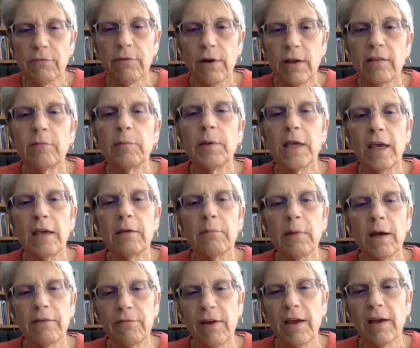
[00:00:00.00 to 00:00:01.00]
My friends
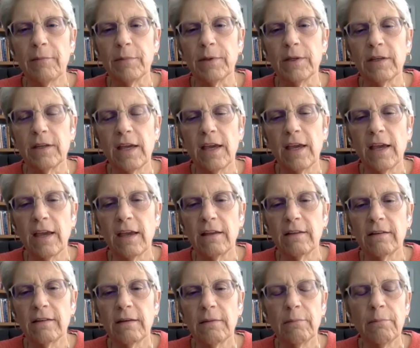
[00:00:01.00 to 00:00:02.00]
became my family.
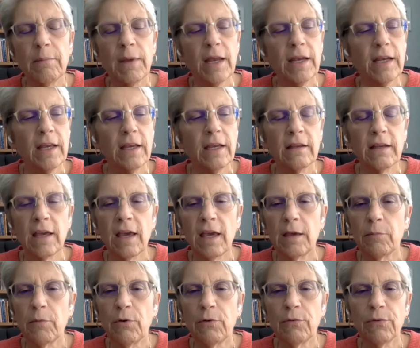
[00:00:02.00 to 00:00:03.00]
And many
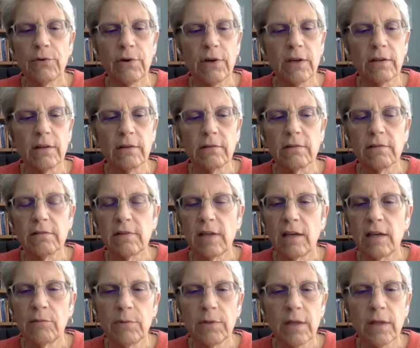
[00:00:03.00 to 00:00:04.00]
came over and
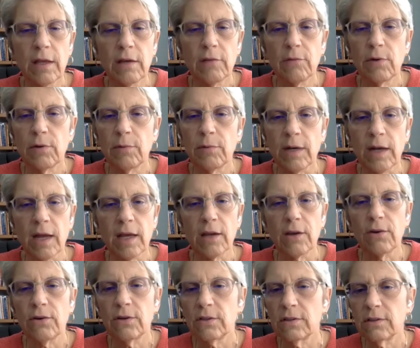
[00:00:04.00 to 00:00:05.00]
stayed with Henry when
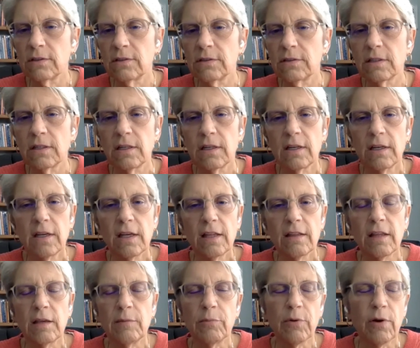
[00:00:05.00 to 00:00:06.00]
I couldn't.
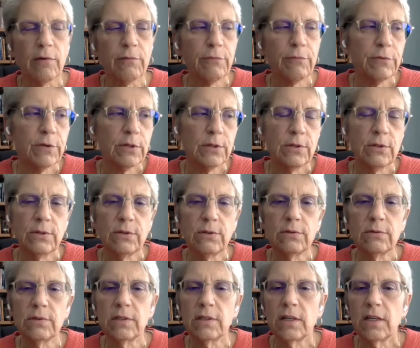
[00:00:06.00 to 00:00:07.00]
They brought
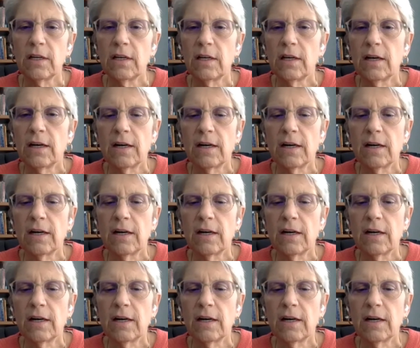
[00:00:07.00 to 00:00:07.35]
food.